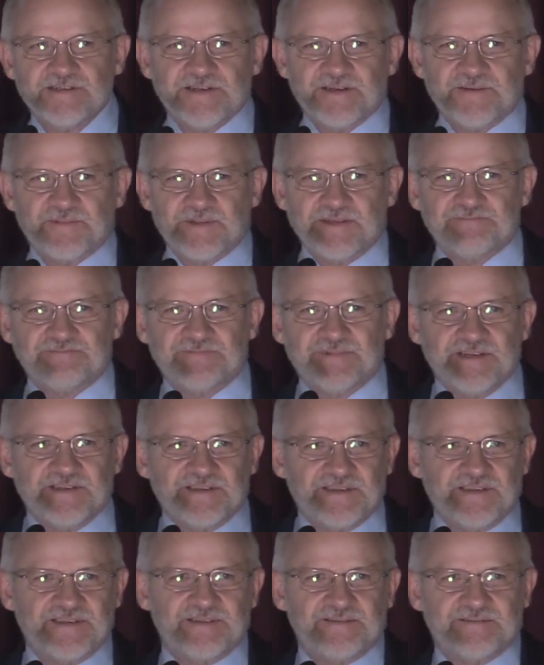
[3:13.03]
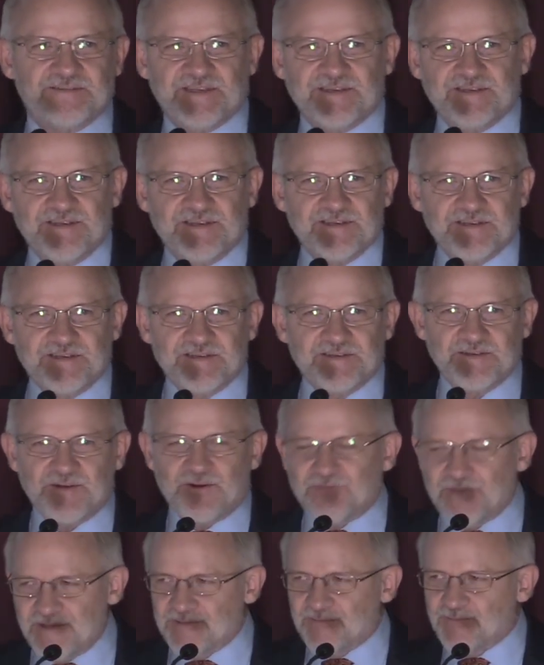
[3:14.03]
I mean, the, you know,
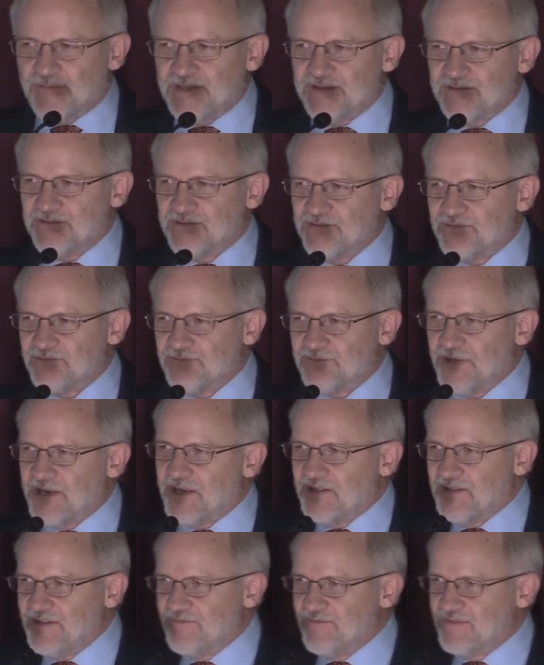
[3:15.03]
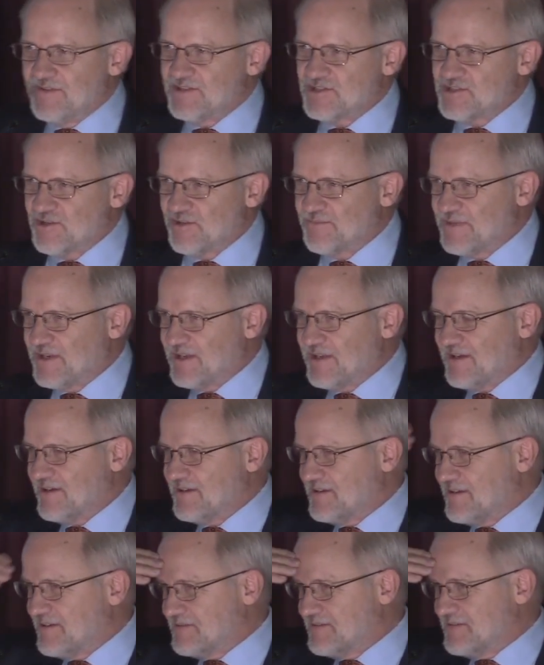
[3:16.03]
when, when, when I lived in Germany,
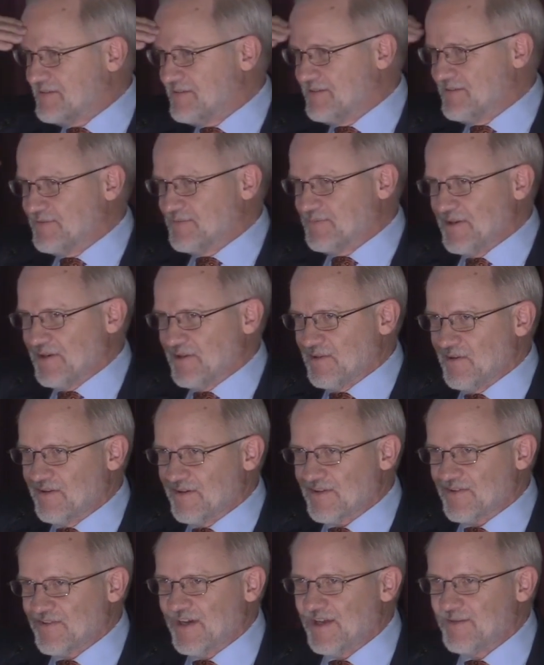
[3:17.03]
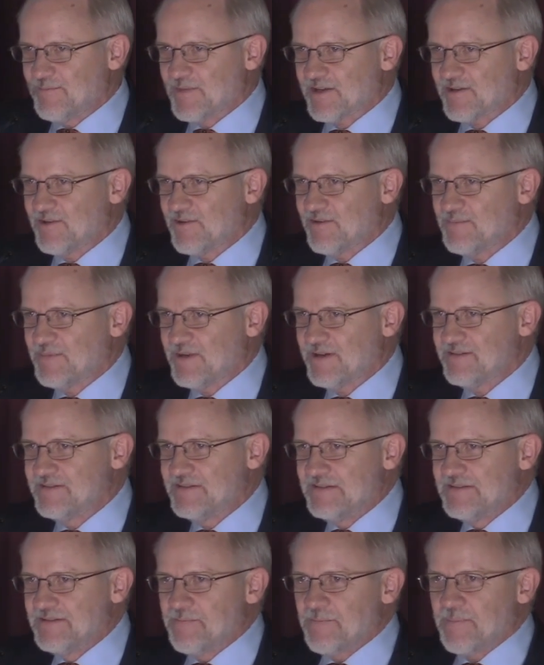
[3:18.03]
I, this has been a long time ago, but
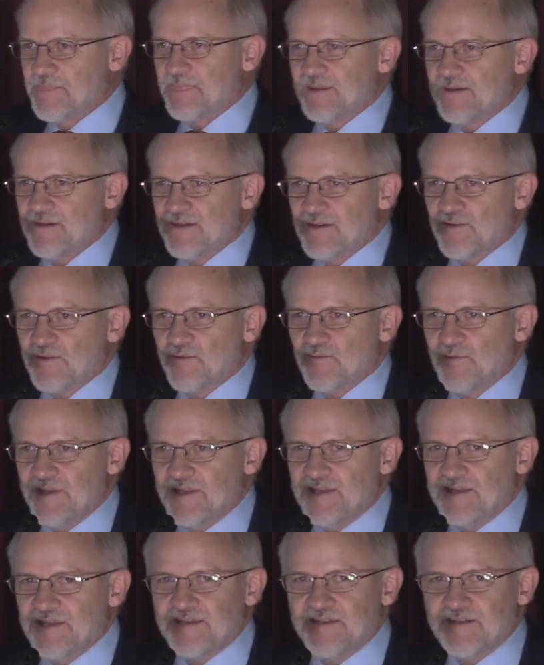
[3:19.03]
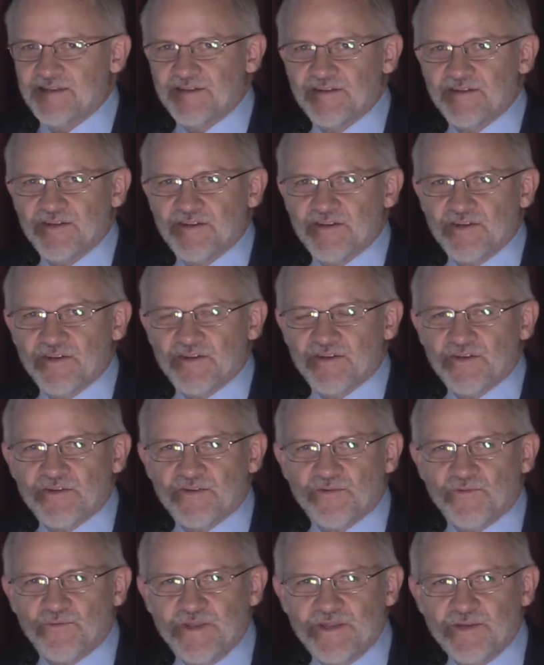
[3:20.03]
we
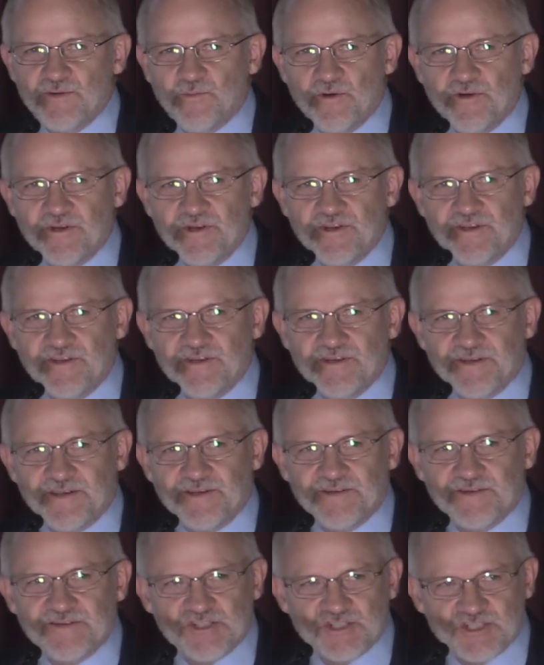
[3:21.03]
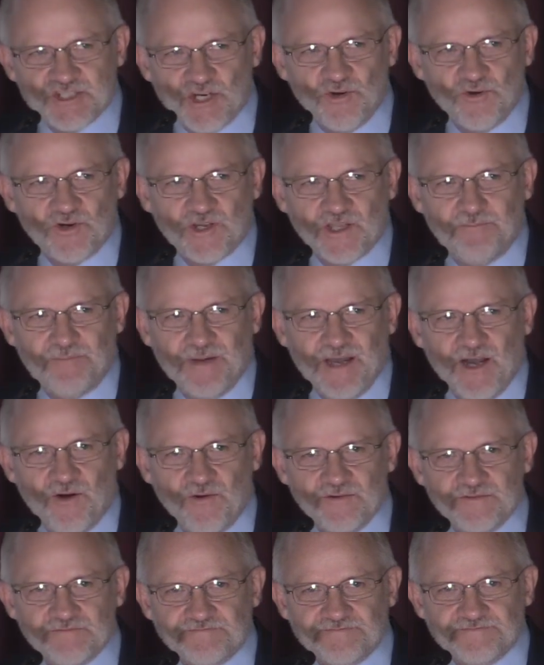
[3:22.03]
we would uh, joke about